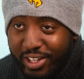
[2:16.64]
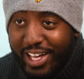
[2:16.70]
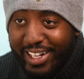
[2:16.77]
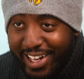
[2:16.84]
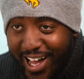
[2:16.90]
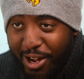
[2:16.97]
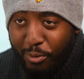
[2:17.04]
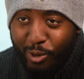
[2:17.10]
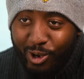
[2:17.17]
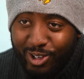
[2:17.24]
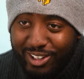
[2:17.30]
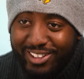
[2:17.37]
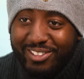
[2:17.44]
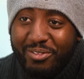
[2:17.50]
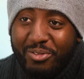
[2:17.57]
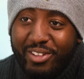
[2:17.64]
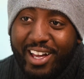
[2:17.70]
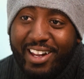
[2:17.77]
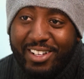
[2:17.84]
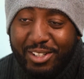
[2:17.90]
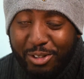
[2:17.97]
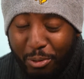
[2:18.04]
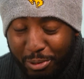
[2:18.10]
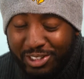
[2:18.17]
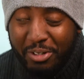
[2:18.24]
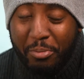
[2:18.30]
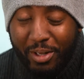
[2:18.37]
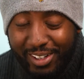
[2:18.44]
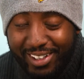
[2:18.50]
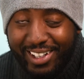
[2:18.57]
that guy wrong. That is
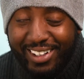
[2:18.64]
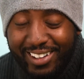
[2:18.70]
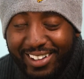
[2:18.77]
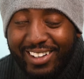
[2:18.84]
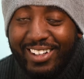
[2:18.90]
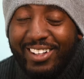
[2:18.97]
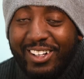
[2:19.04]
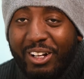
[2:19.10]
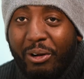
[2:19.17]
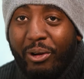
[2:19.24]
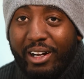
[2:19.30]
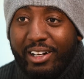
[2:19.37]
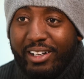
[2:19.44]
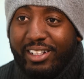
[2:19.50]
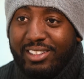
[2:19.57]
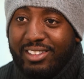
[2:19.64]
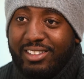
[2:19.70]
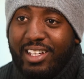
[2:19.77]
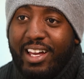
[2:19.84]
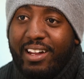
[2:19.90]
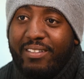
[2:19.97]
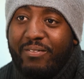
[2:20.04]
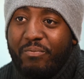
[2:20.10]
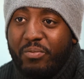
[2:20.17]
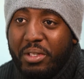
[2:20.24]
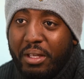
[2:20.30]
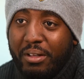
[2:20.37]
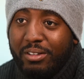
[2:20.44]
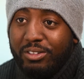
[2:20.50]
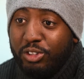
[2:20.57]
ultimately what it is that
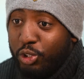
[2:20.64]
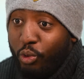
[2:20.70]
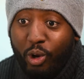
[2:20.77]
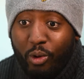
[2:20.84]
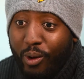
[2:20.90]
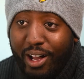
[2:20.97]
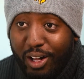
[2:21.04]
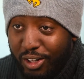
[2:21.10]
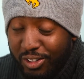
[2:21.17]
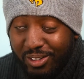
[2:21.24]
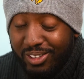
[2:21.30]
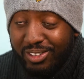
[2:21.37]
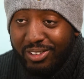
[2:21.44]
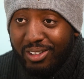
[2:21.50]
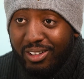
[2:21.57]
doing well,